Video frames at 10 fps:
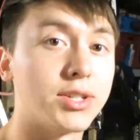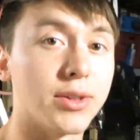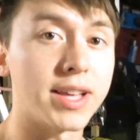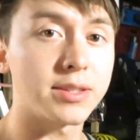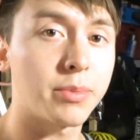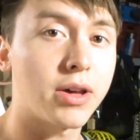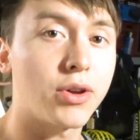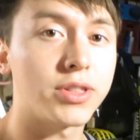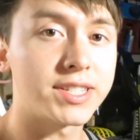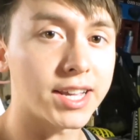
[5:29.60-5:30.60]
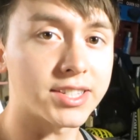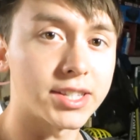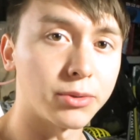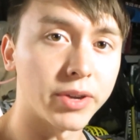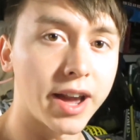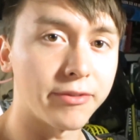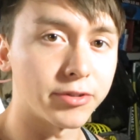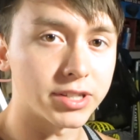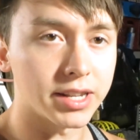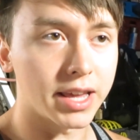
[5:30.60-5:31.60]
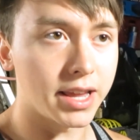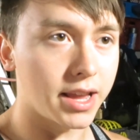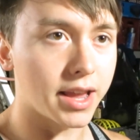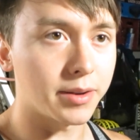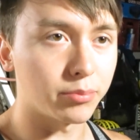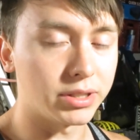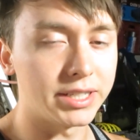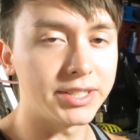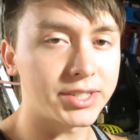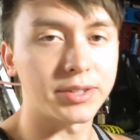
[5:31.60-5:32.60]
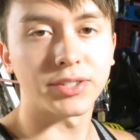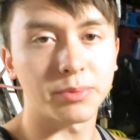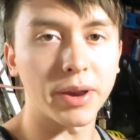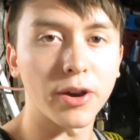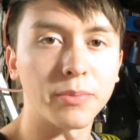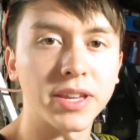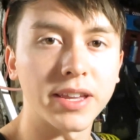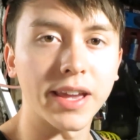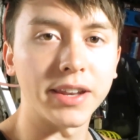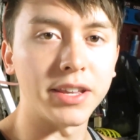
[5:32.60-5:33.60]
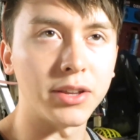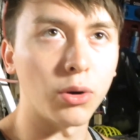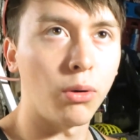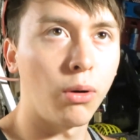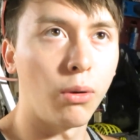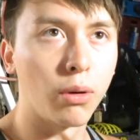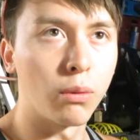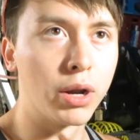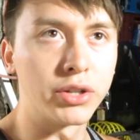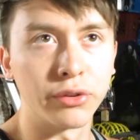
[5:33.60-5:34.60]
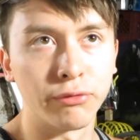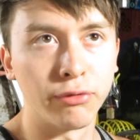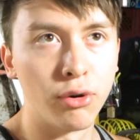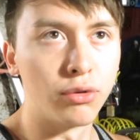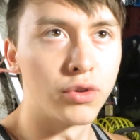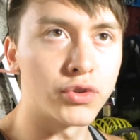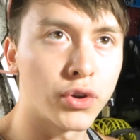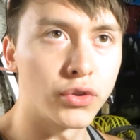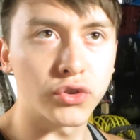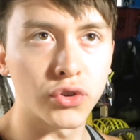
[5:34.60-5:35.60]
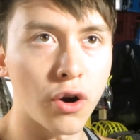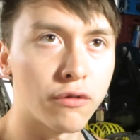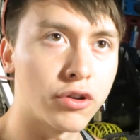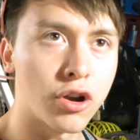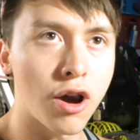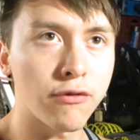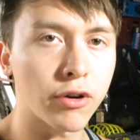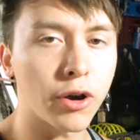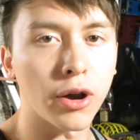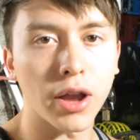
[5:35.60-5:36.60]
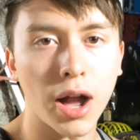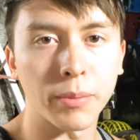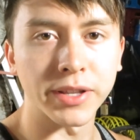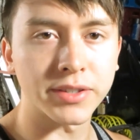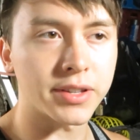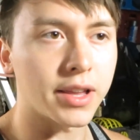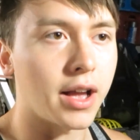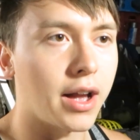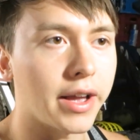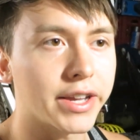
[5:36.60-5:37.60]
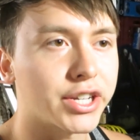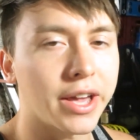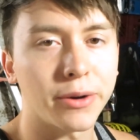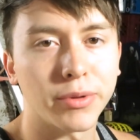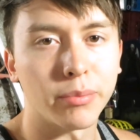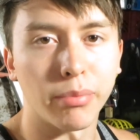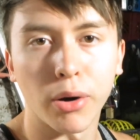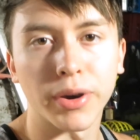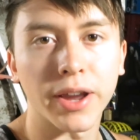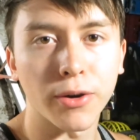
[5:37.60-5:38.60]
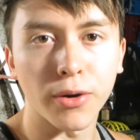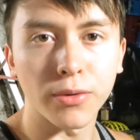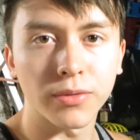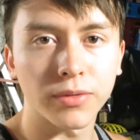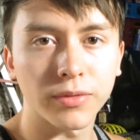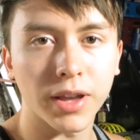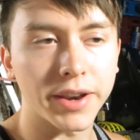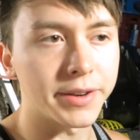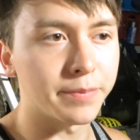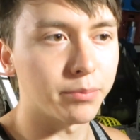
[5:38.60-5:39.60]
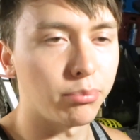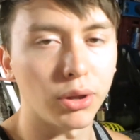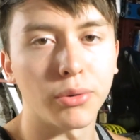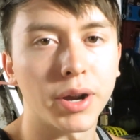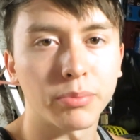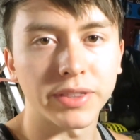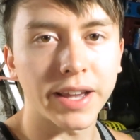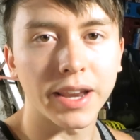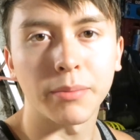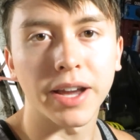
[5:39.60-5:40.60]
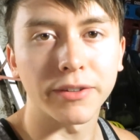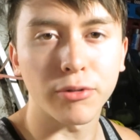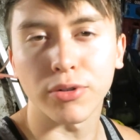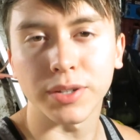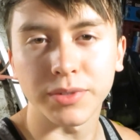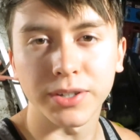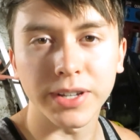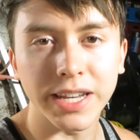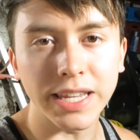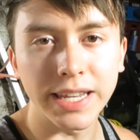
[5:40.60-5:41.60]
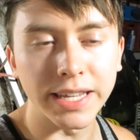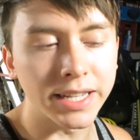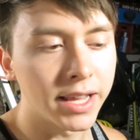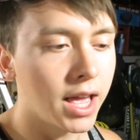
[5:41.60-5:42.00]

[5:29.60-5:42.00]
So that's about all the testing we got for today, and please spare me any, oh, what a waste of food, there's kids starving in Africa comments. I shot it with a bow and arrow. I didn't blow it up with dynamite. Of course, I'm still gonna eat it.